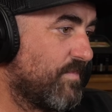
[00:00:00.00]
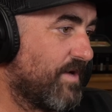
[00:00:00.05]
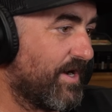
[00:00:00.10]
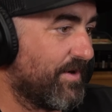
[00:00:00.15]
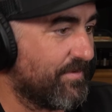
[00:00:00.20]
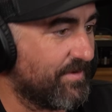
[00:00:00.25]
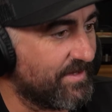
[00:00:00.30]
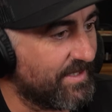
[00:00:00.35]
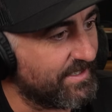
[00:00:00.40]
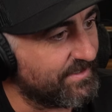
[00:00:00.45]
I
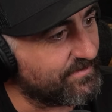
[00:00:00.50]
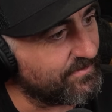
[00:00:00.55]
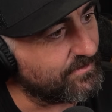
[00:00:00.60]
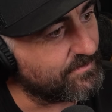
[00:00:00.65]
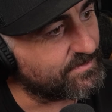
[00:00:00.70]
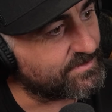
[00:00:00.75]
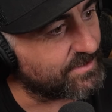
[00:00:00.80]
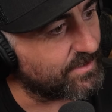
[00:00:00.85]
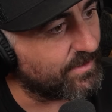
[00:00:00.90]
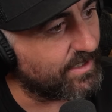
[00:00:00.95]
relate to
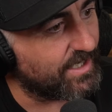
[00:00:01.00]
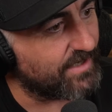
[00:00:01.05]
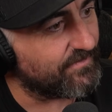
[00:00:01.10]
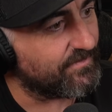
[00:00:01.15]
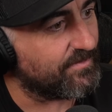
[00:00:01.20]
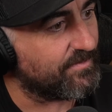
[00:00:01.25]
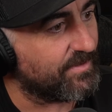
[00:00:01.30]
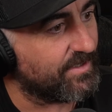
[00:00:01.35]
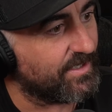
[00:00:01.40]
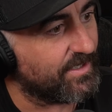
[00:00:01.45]
him so
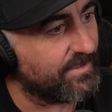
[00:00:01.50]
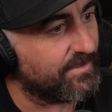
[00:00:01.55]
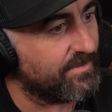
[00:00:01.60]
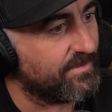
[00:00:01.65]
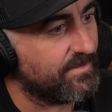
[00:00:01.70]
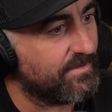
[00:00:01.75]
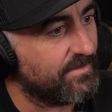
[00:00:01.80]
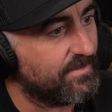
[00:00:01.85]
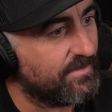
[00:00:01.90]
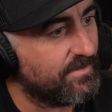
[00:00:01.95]
heavy, man.